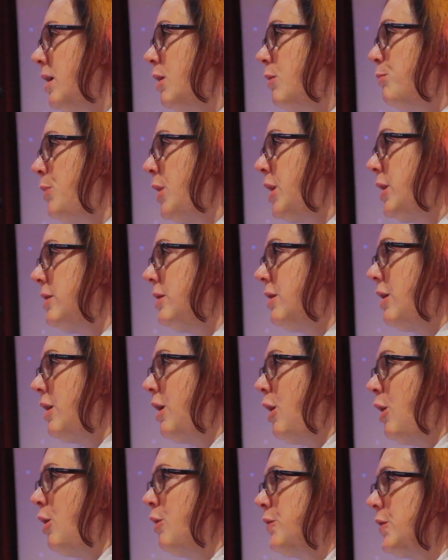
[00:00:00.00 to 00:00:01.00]
But
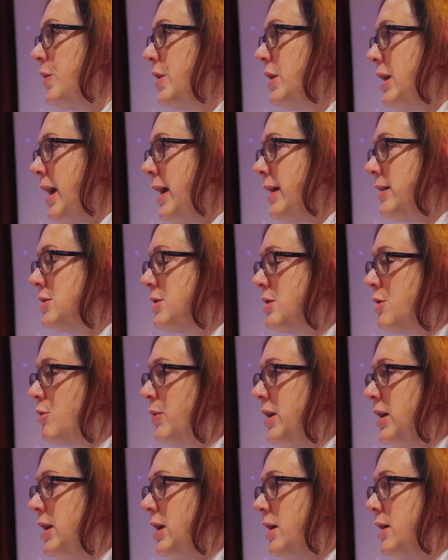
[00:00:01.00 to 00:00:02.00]
over the next
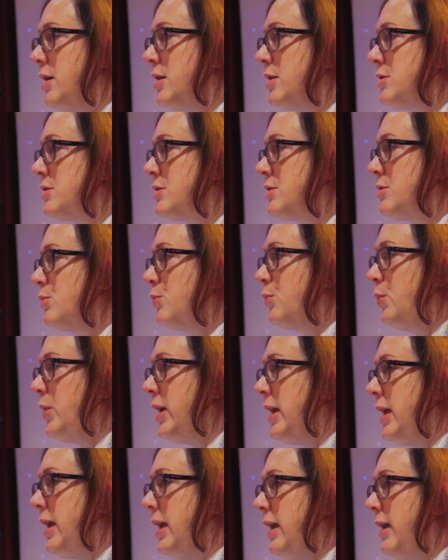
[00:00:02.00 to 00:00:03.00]
3 years,
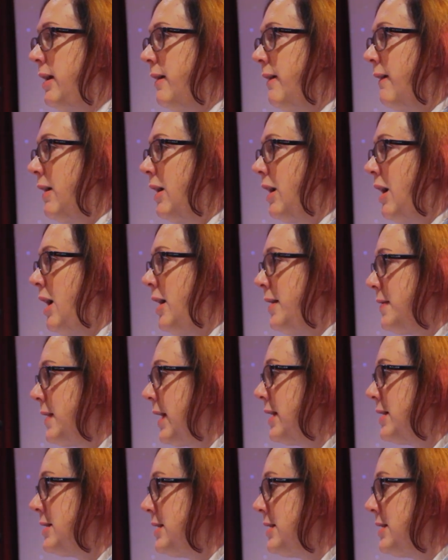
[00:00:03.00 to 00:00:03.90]
we, I think,